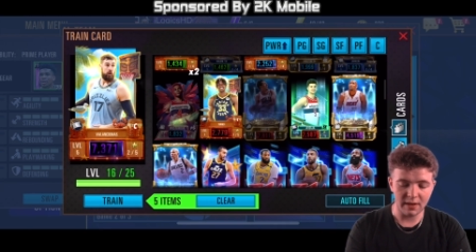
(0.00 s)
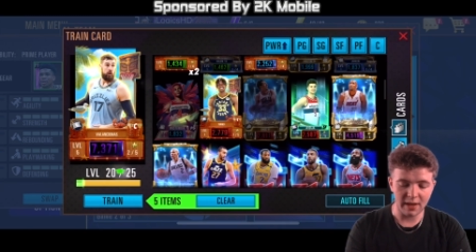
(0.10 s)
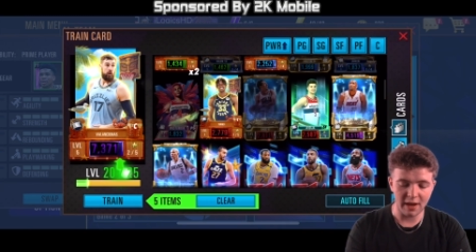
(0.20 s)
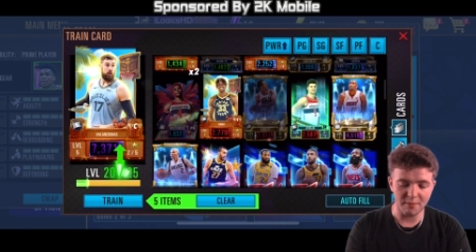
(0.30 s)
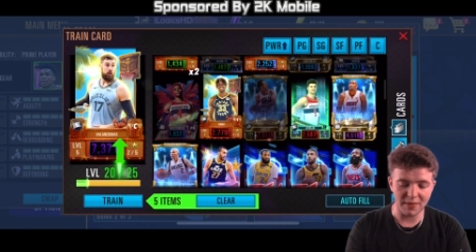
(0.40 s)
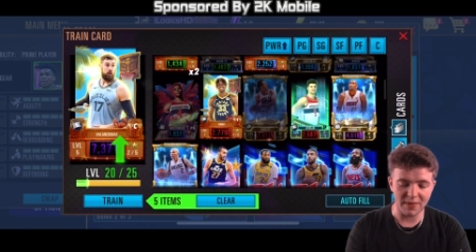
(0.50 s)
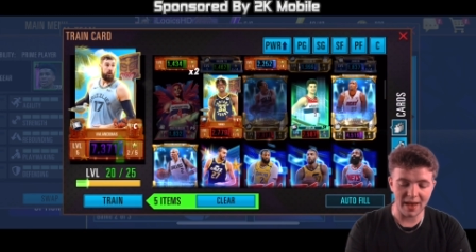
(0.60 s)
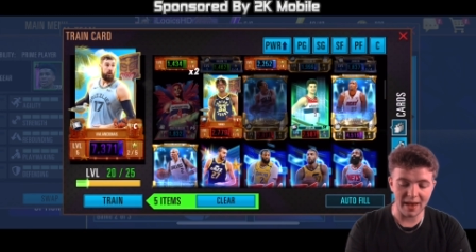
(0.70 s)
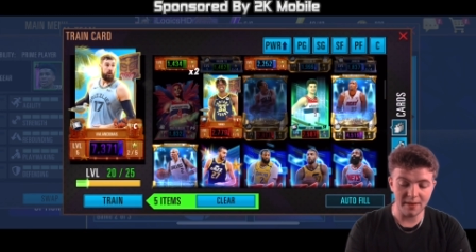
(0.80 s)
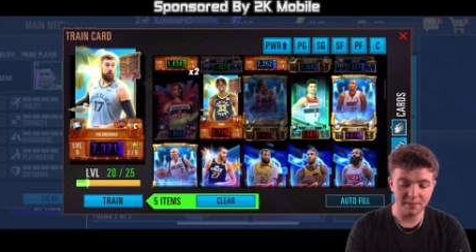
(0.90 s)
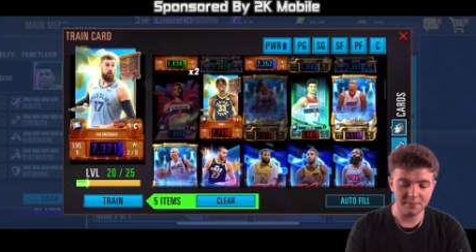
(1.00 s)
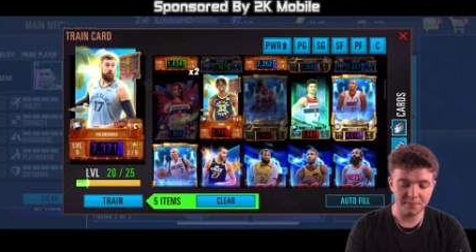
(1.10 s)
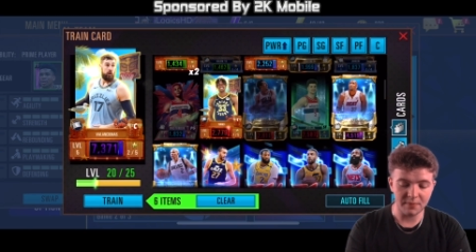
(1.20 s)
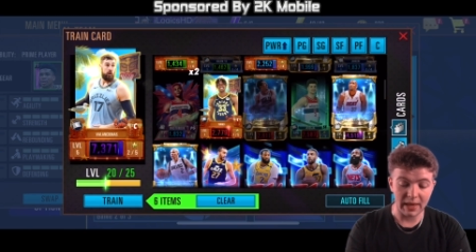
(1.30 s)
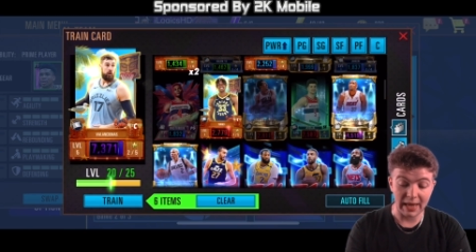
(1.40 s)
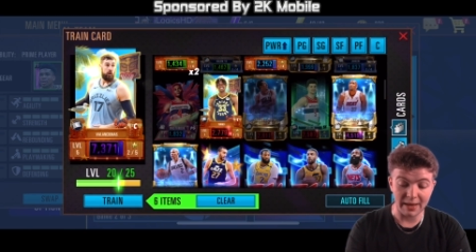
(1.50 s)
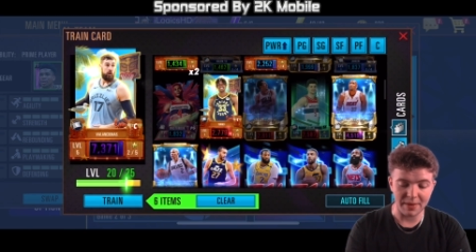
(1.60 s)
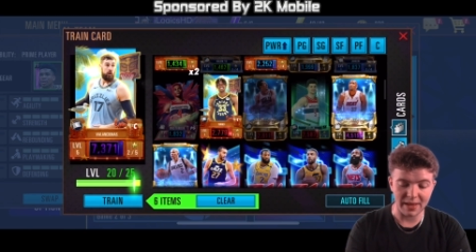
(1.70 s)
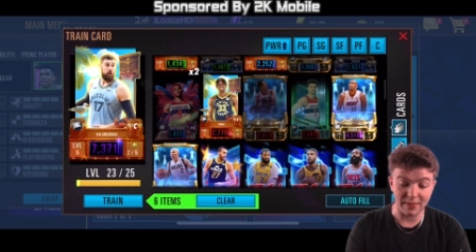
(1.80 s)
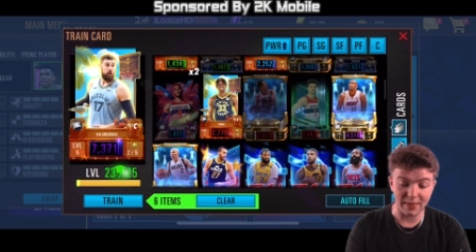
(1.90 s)
Him in there. Him
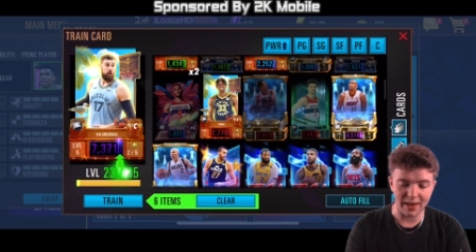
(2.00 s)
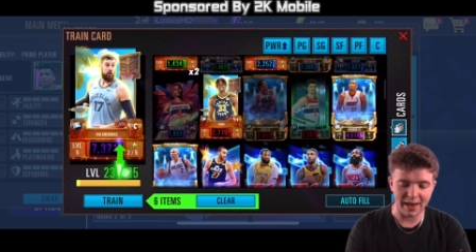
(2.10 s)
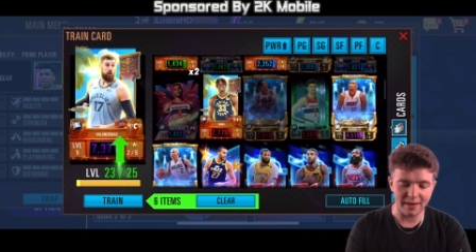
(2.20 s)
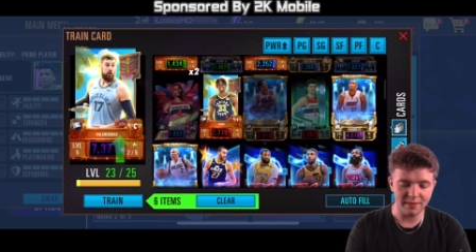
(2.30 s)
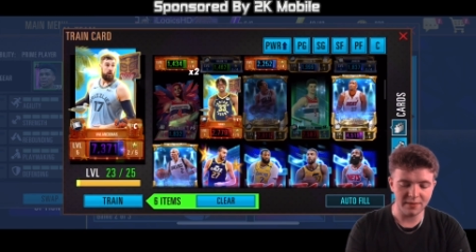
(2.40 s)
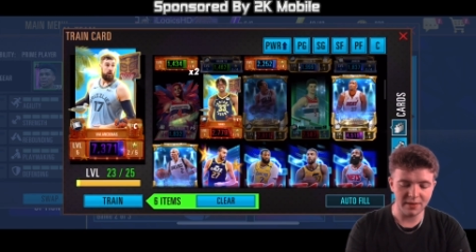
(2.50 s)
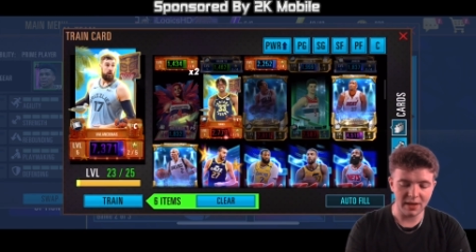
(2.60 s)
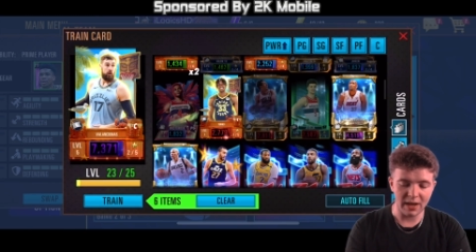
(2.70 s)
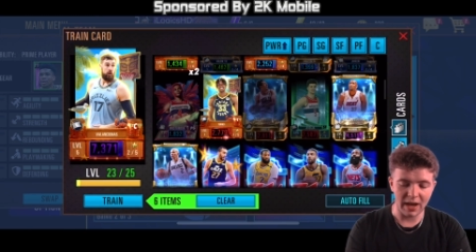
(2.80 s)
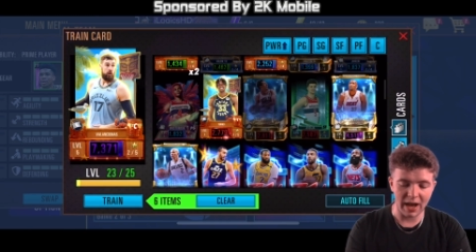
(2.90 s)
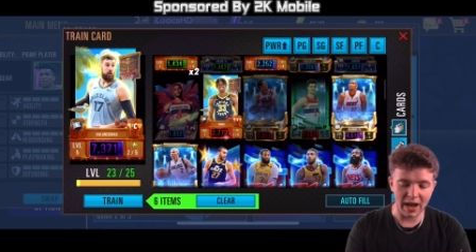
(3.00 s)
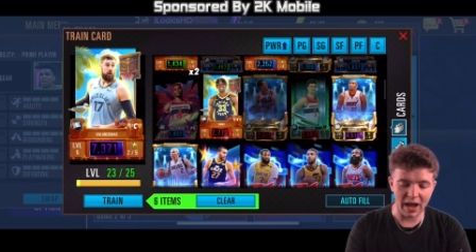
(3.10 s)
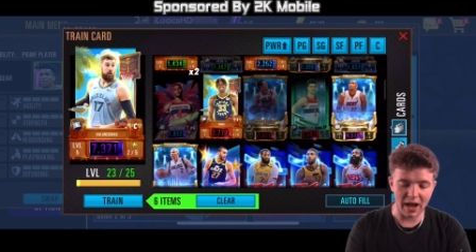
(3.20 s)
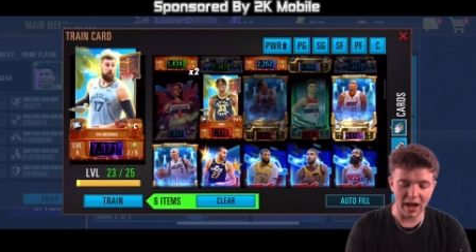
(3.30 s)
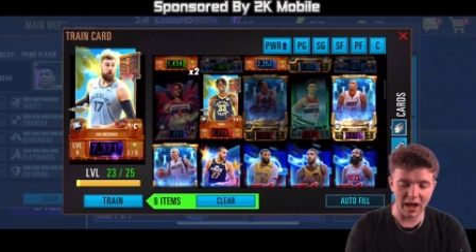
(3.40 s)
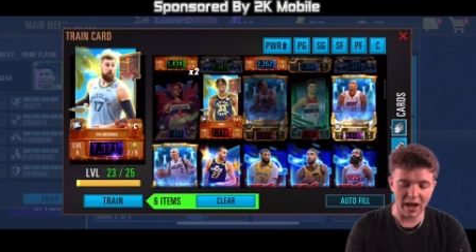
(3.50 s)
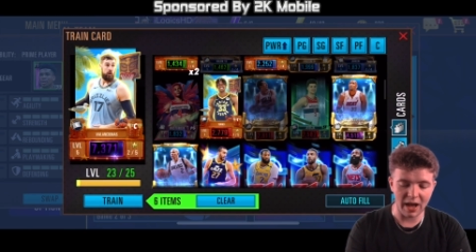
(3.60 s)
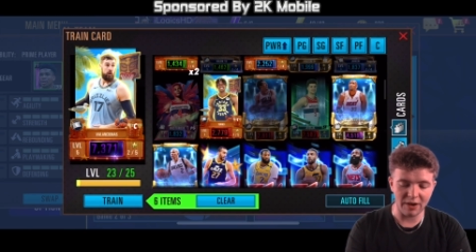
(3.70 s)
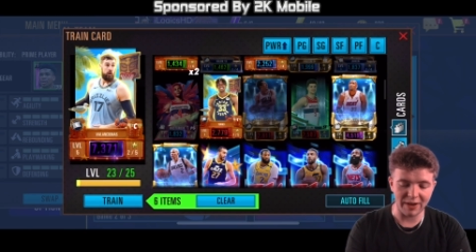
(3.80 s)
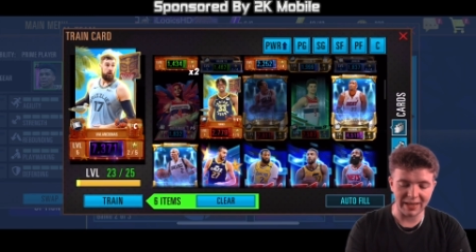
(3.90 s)
in there.
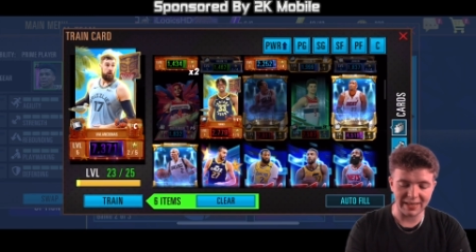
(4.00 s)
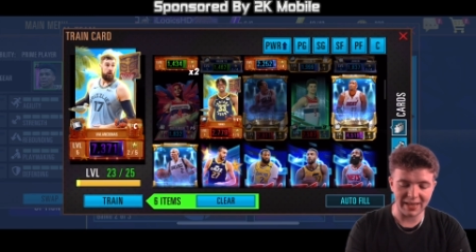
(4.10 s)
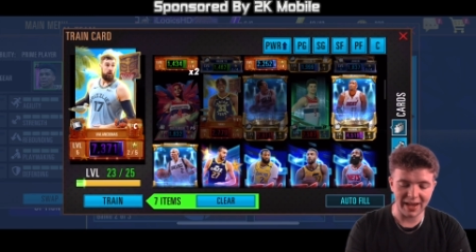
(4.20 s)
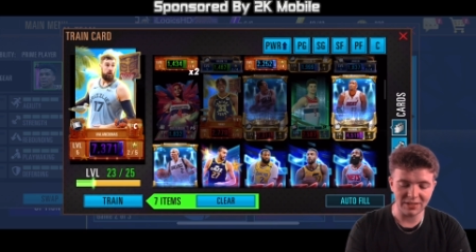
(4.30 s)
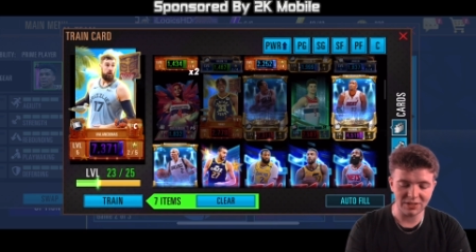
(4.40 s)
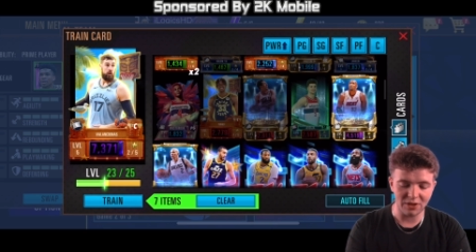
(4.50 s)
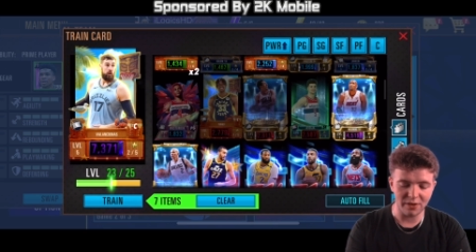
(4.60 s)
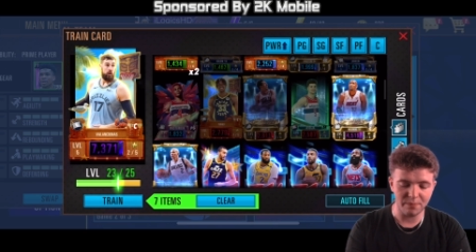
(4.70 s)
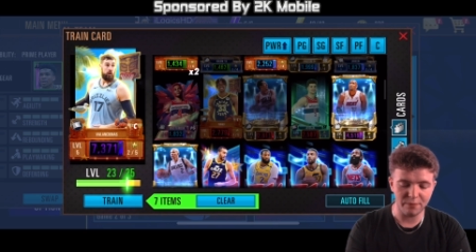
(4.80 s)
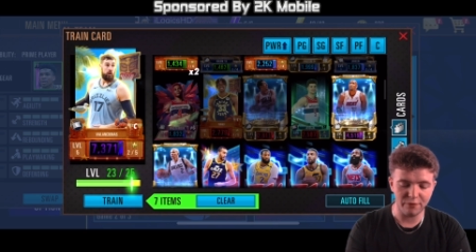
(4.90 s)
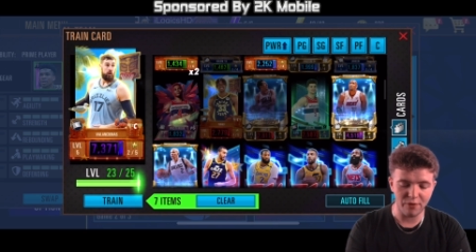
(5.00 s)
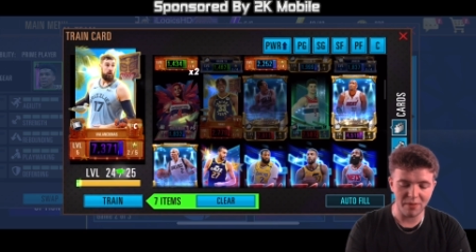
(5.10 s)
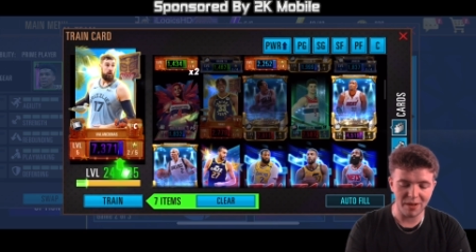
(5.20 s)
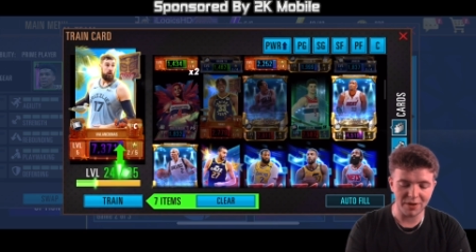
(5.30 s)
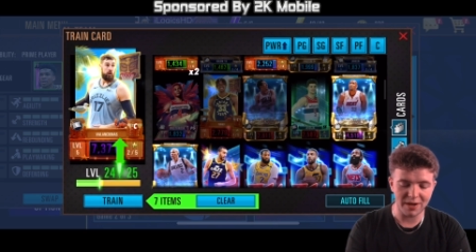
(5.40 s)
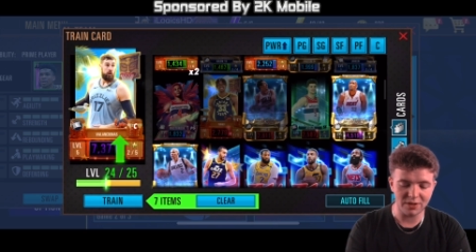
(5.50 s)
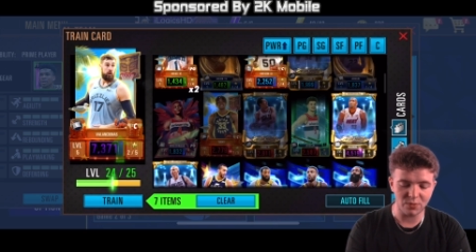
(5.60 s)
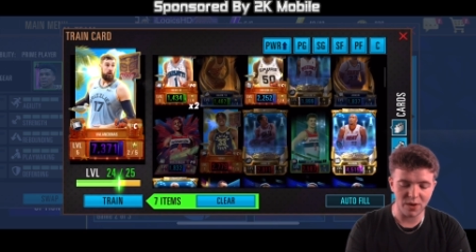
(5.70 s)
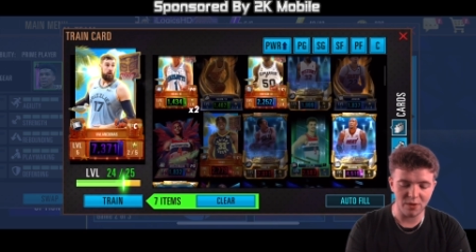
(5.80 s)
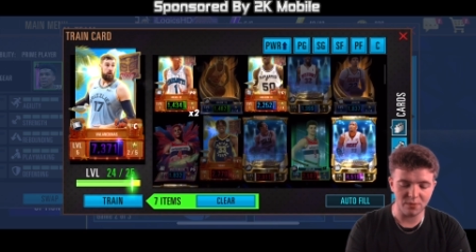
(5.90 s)
And I guess I'll throw that one in as
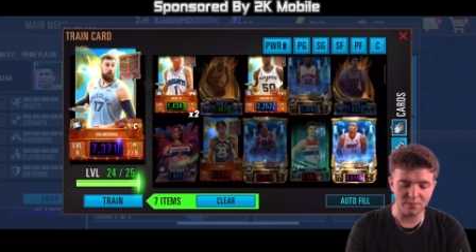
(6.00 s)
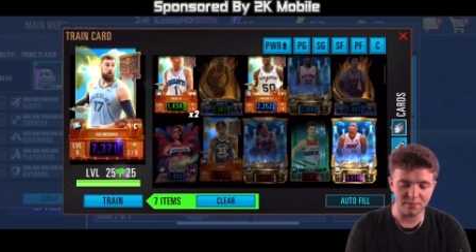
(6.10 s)
well.